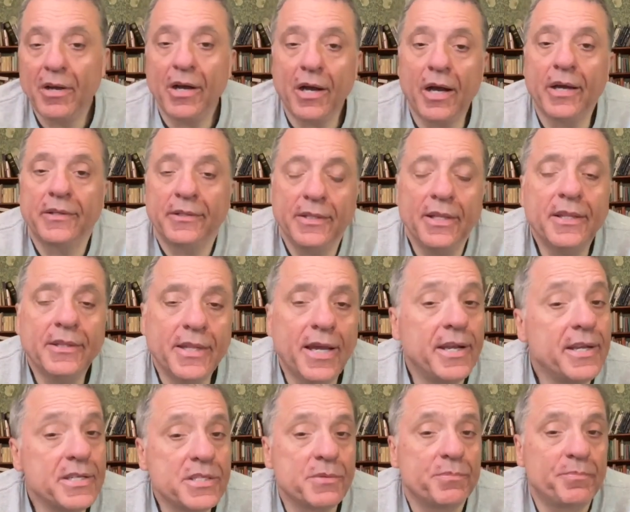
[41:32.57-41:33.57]
I think
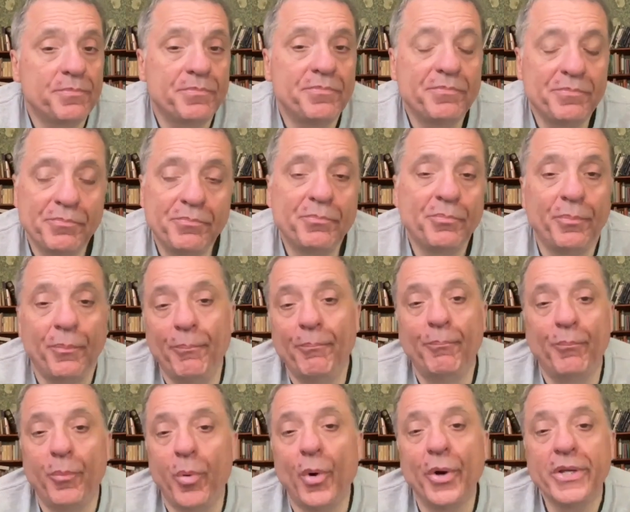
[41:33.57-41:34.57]
that is a
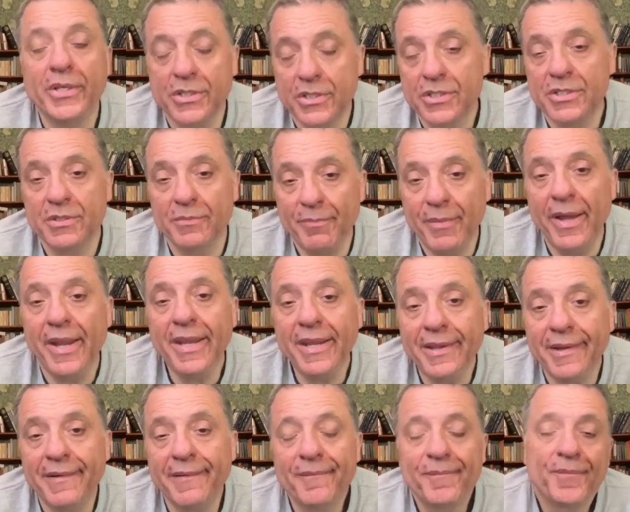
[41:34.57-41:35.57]
point to
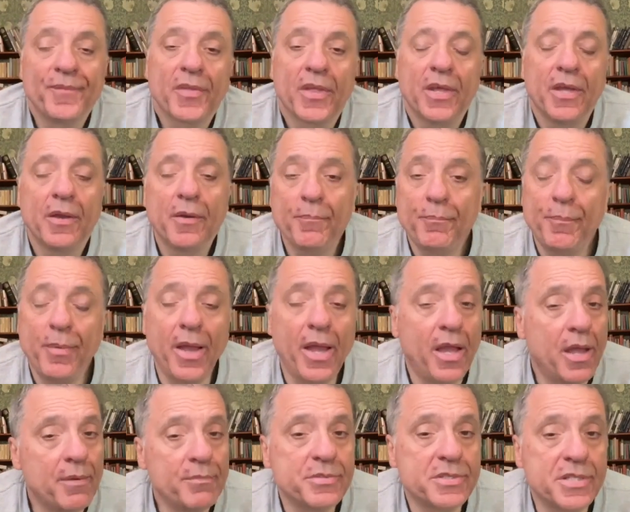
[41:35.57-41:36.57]
make.
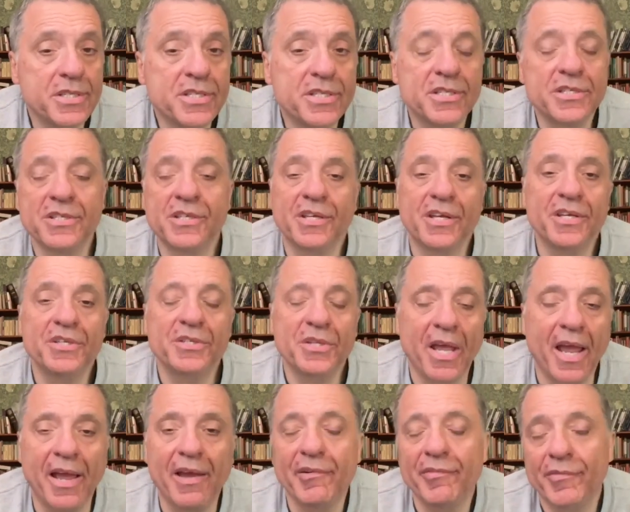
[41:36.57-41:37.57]
Perhaps this isn't going to
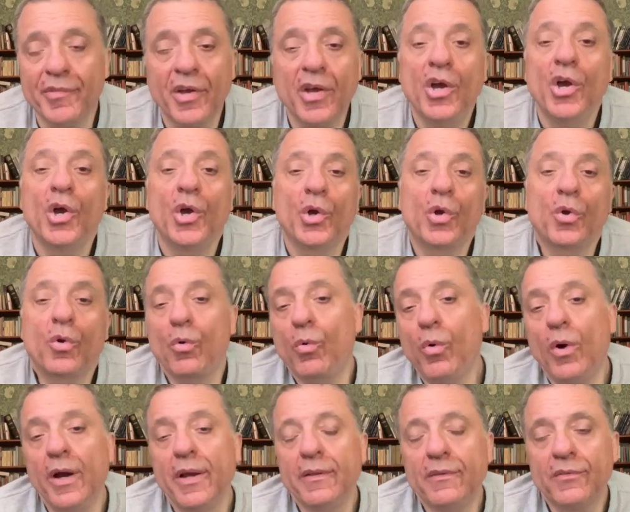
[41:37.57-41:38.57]
have
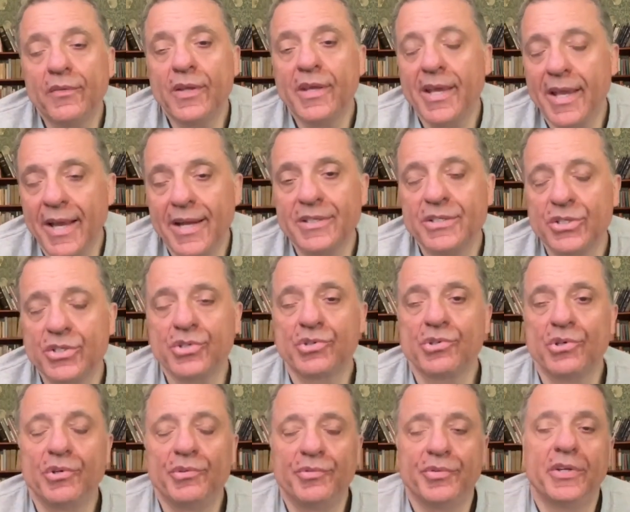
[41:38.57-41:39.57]
quite the
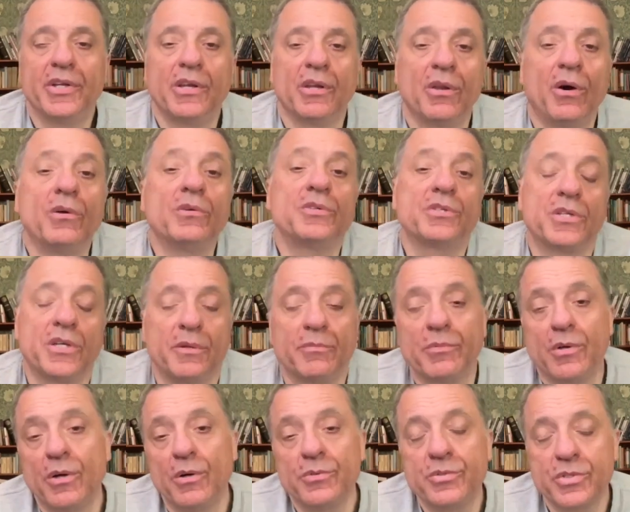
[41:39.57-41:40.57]
catastrophic long-term
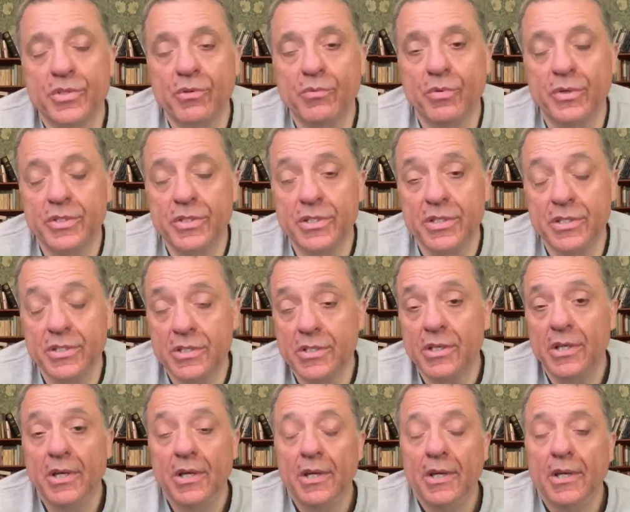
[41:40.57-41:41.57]
consequences
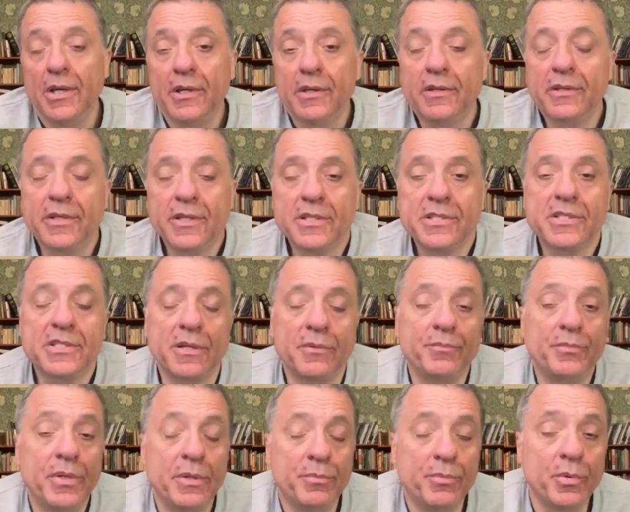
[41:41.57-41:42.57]
that some
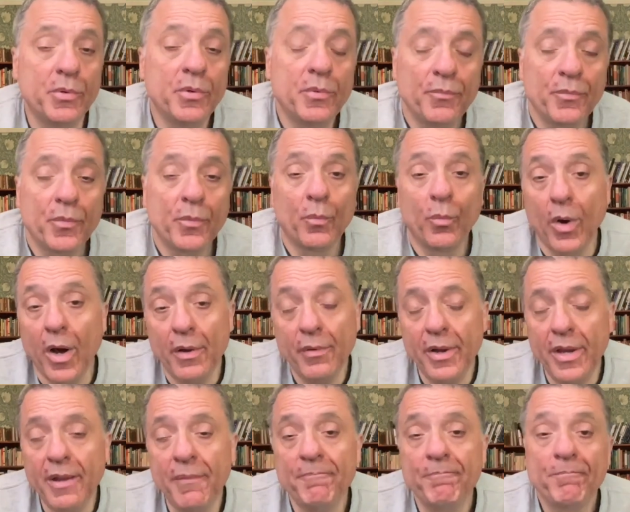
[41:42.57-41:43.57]
people
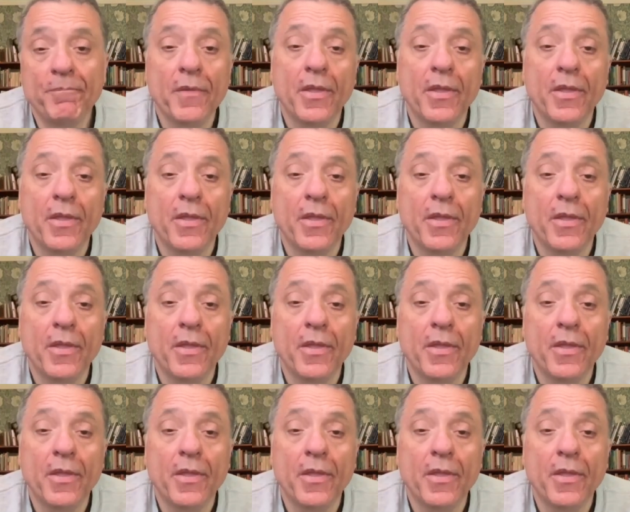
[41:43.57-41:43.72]
worry.